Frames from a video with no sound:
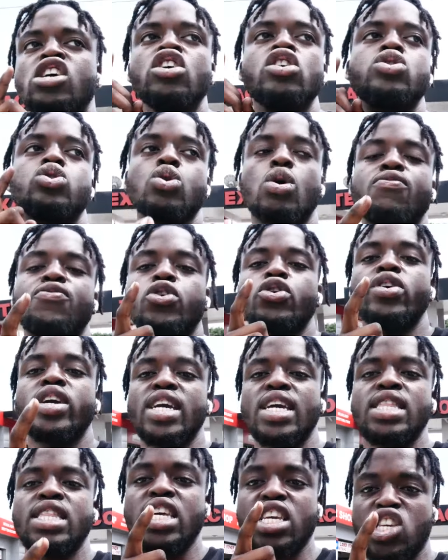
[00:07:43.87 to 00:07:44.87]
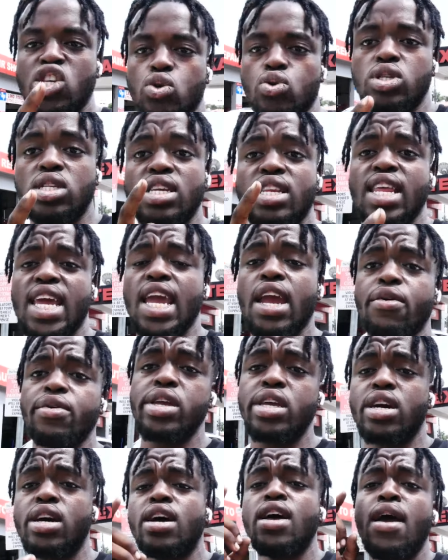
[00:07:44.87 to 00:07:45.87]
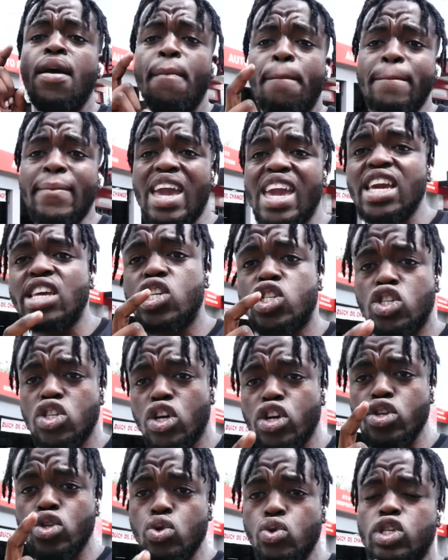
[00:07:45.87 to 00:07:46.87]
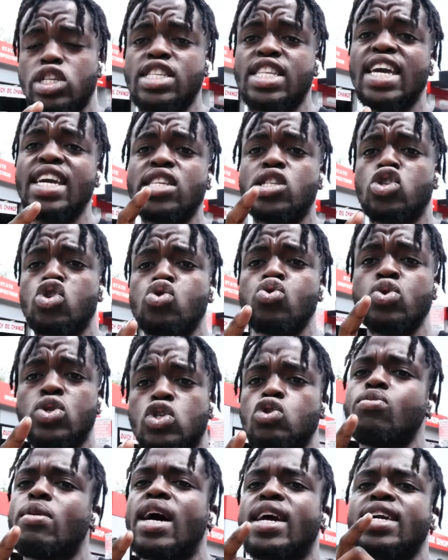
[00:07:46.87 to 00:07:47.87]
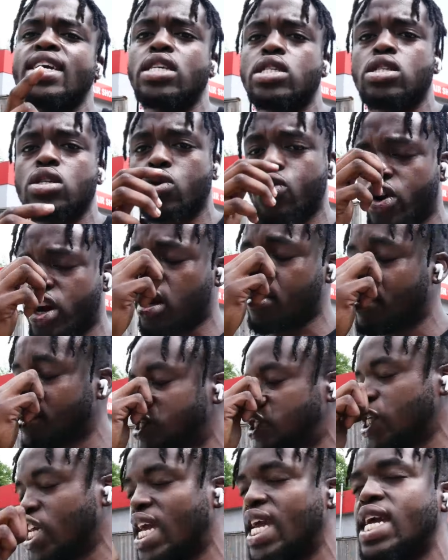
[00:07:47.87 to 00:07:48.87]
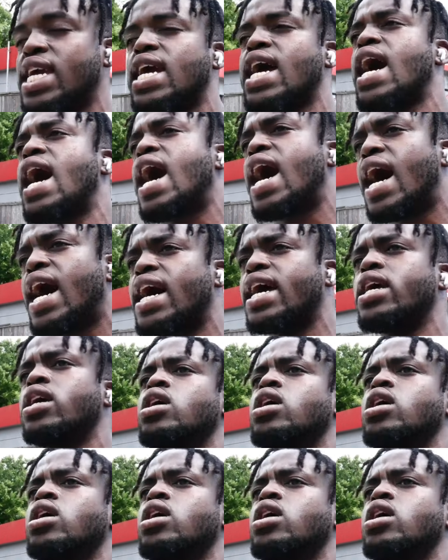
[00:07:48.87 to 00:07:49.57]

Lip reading: So if you're in the Houston area, make sure you stay tuned to my Instagram, JI